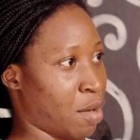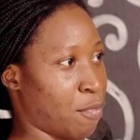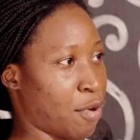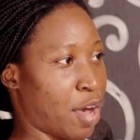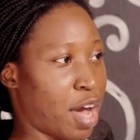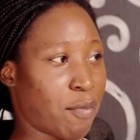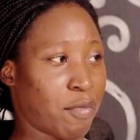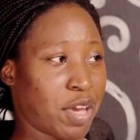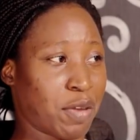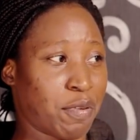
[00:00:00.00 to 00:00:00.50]

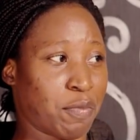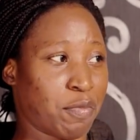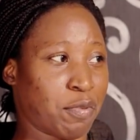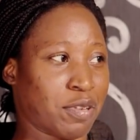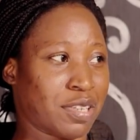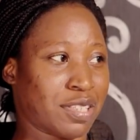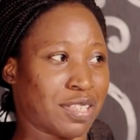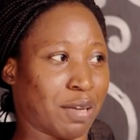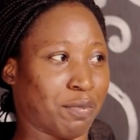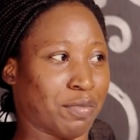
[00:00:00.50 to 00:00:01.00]
but how many people
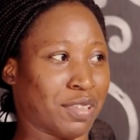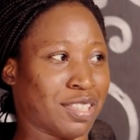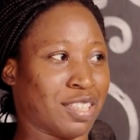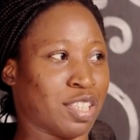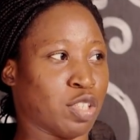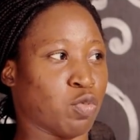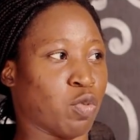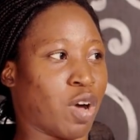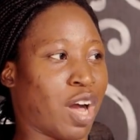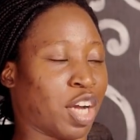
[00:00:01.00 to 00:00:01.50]
with
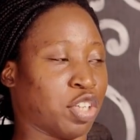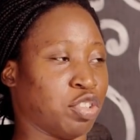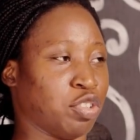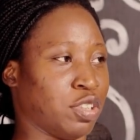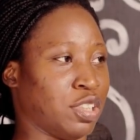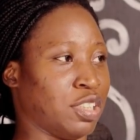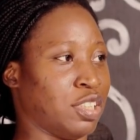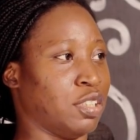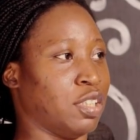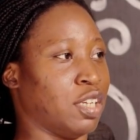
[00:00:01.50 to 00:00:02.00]
disabilities will
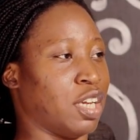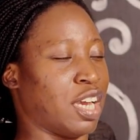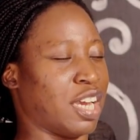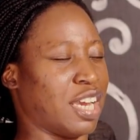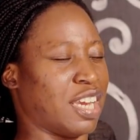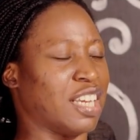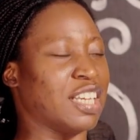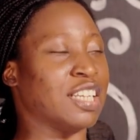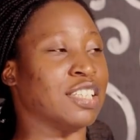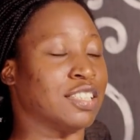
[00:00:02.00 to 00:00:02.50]
actually
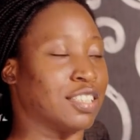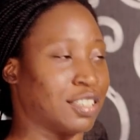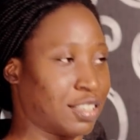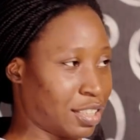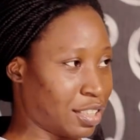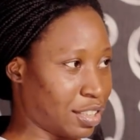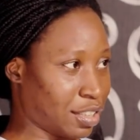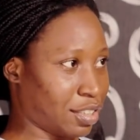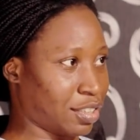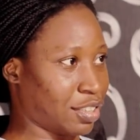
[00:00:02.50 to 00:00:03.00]

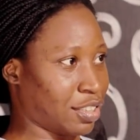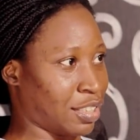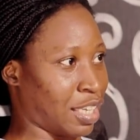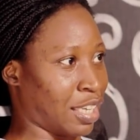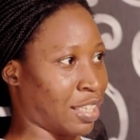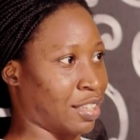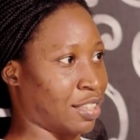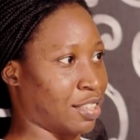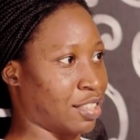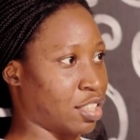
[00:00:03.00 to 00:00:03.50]
insist
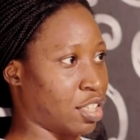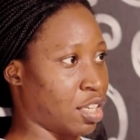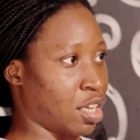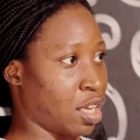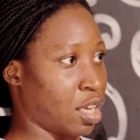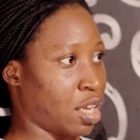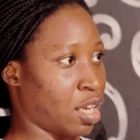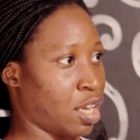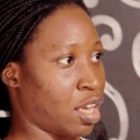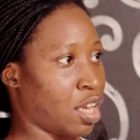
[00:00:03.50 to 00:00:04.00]
that
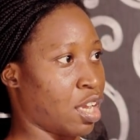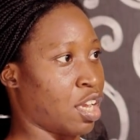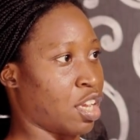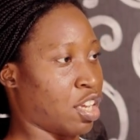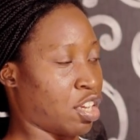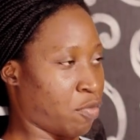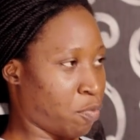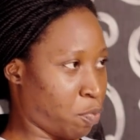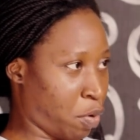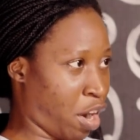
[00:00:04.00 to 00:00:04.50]

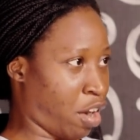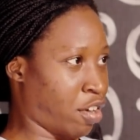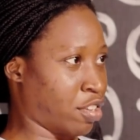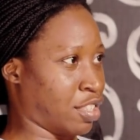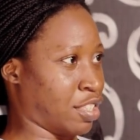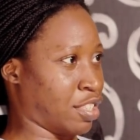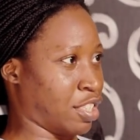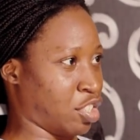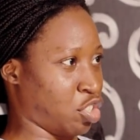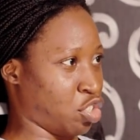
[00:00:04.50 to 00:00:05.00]

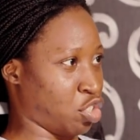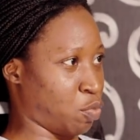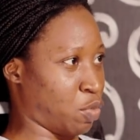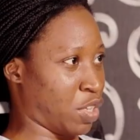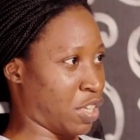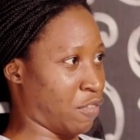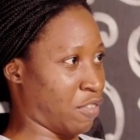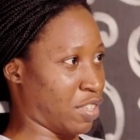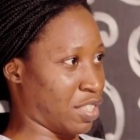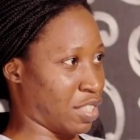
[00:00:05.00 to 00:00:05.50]
priority seating should
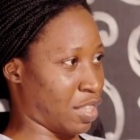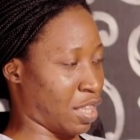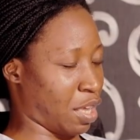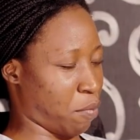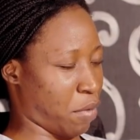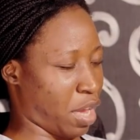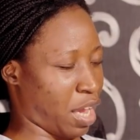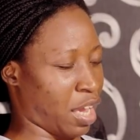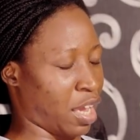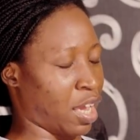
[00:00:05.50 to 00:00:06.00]
be given to
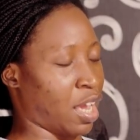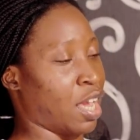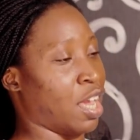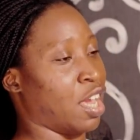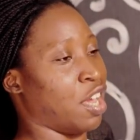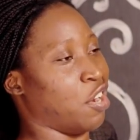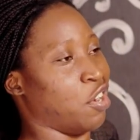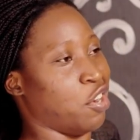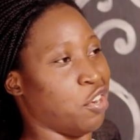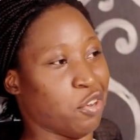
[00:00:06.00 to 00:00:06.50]
them? I
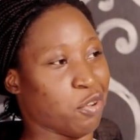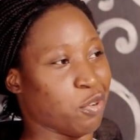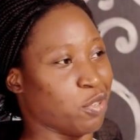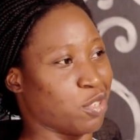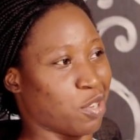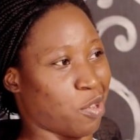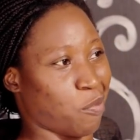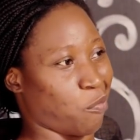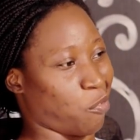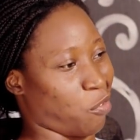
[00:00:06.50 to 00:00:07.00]
know
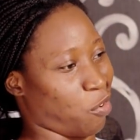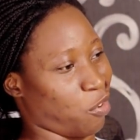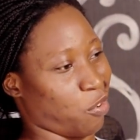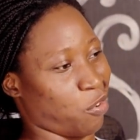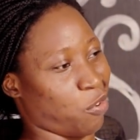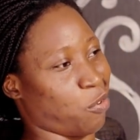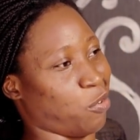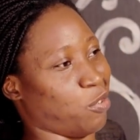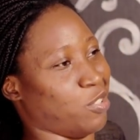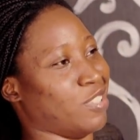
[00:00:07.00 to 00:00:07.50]
someone
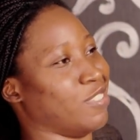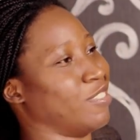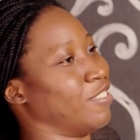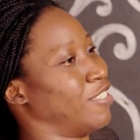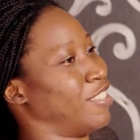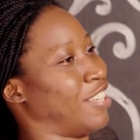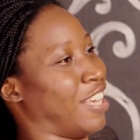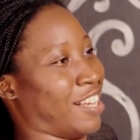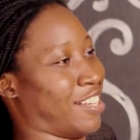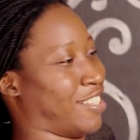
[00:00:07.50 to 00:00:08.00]
who
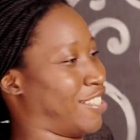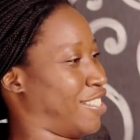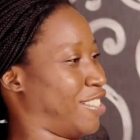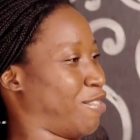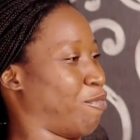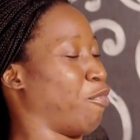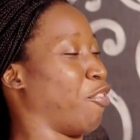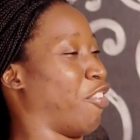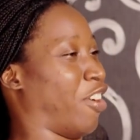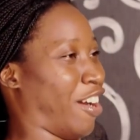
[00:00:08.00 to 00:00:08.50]

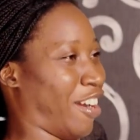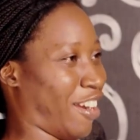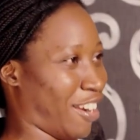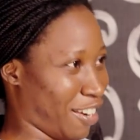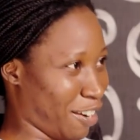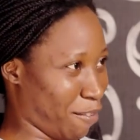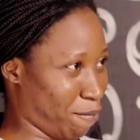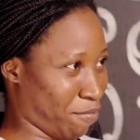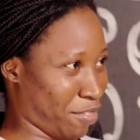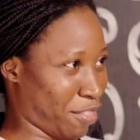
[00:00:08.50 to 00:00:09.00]
takes
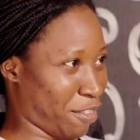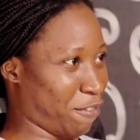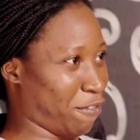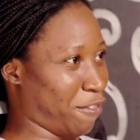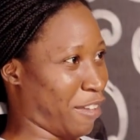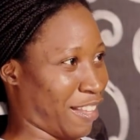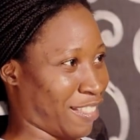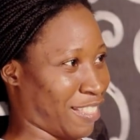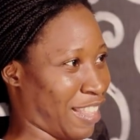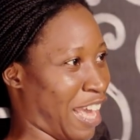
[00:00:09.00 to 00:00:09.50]
pride in the
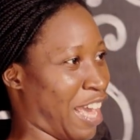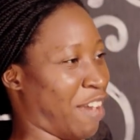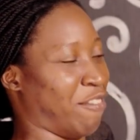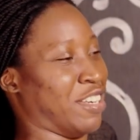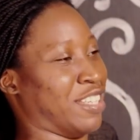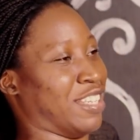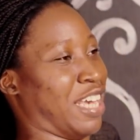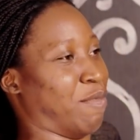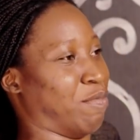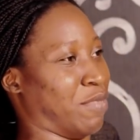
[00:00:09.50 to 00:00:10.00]
fact that
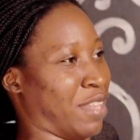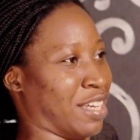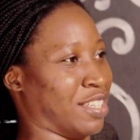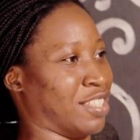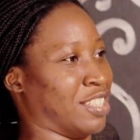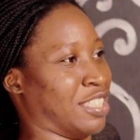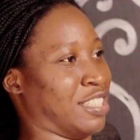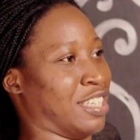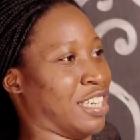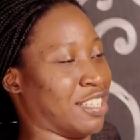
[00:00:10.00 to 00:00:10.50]
every time that
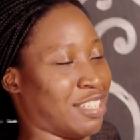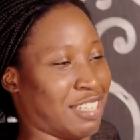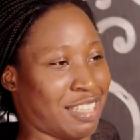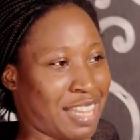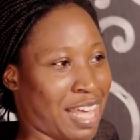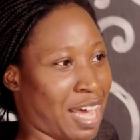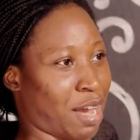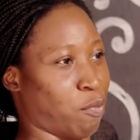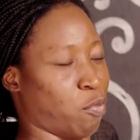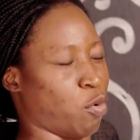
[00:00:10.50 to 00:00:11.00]
she takes a
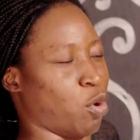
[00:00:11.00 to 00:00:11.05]
lag